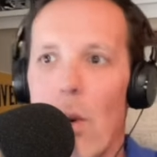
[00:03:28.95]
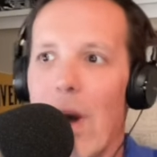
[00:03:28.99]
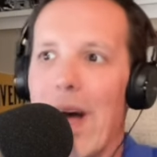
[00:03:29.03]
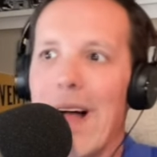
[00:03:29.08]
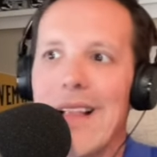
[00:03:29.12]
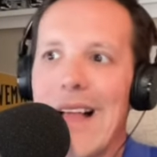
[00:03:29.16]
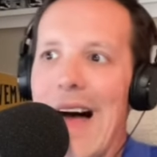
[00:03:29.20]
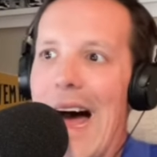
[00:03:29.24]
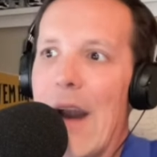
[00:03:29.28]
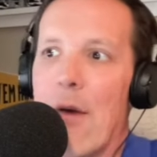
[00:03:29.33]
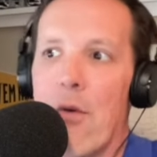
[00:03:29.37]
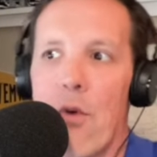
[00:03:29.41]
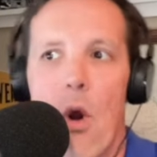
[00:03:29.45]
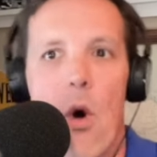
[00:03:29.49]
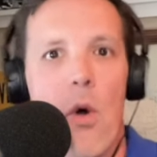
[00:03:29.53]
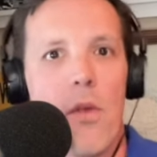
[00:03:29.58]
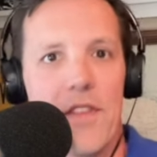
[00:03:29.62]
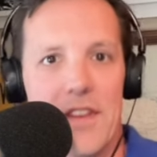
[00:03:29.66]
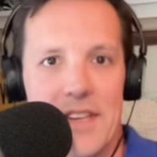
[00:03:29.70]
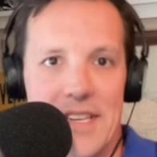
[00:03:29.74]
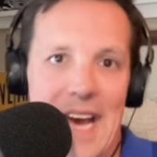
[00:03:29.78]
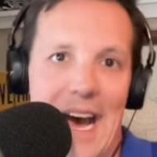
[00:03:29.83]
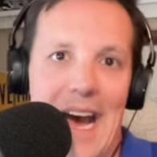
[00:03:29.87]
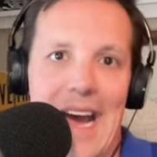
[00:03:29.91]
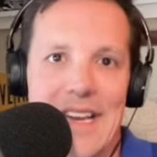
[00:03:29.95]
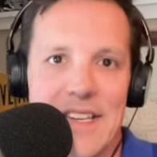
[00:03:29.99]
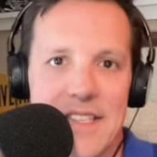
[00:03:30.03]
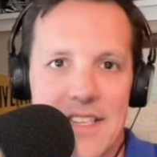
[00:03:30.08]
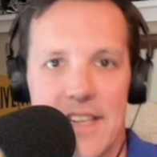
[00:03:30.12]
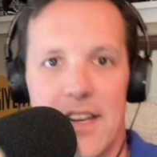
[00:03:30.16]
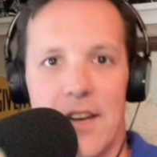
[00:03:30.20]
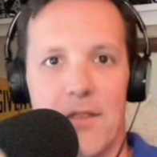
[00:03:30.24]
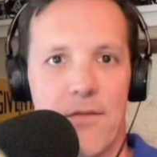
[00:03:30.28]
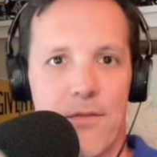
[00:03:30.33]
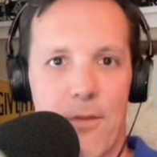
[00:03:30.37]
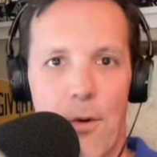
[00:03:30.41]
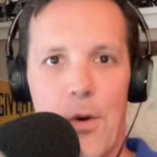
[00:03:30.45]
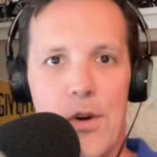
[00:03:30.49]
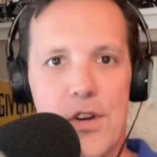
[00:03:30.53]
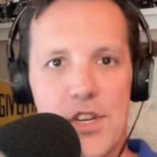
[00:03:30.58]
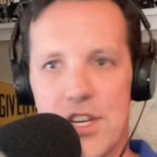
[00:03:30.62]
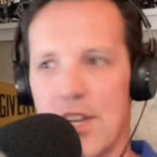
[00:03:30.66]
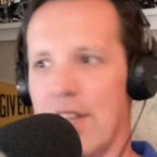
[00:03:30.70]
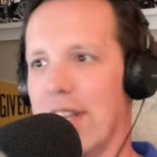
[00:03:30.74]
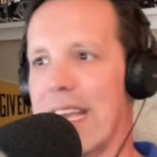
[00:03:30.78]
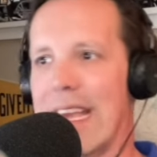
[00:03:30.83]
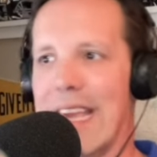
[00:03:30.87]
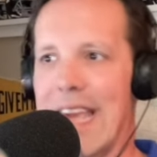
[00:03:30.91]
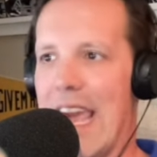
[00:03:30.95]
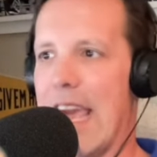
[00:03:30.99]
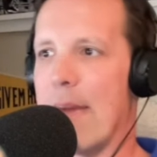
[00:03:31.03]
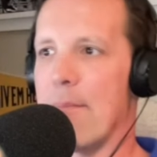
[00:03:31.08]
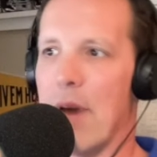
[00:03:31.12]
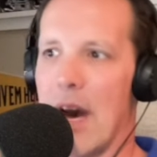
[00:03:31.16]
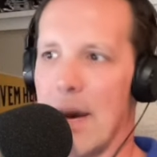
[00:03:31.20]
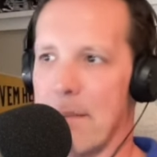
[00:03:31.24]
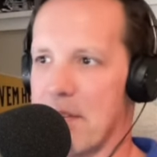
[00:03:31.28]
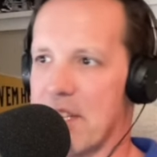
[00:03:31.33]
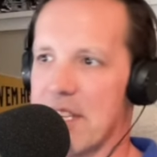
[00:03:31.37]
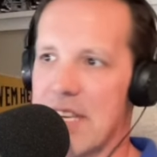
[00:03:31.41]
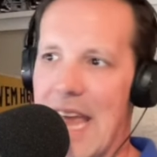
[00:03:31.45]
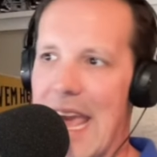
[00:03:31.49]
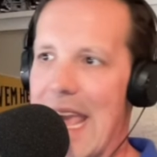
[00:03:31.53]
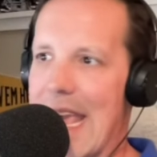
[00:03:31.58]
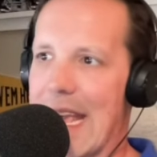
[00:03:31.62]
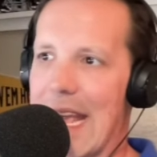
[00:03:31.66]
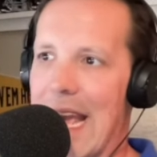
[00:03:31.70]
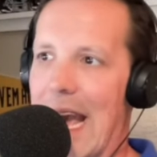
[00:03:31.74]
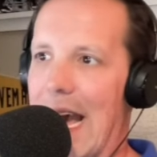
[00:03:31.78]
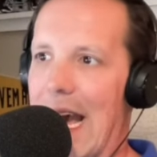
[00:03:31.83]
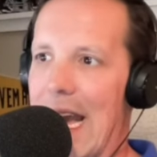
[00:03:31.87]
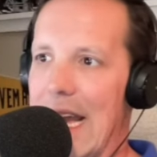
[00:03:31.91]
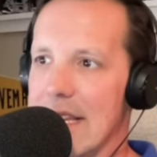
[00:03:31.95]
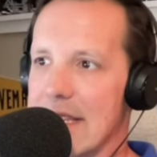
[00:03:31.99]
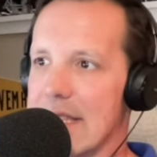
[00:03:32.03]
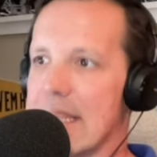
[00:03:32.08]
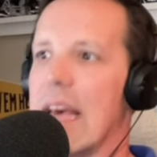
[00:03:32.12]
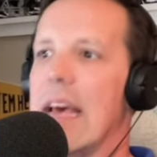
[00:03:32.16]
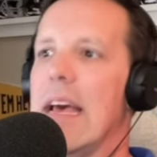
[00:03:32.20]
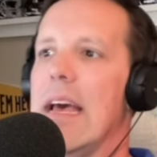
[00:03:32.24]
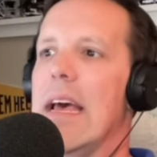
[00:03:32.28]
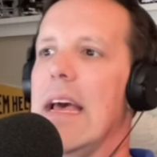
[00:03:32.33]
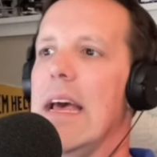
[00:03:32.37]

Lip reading: Well, I rolled the dice and unfortunately came up snake eyes.